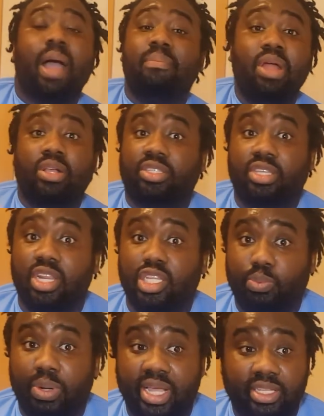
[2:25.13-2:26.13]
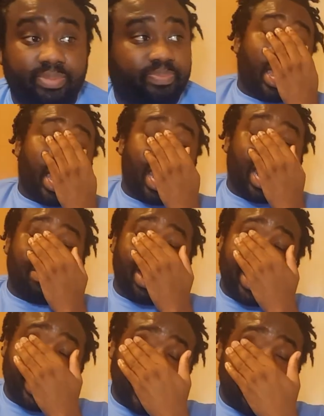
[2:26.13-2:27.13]
I'm not seeing this place. And I'm
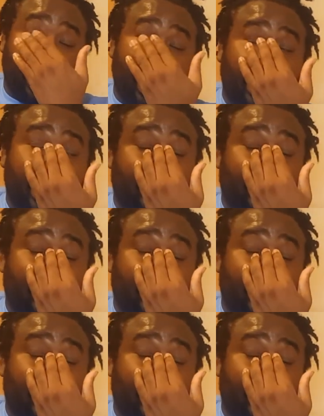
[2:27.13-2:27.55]
like, you know what?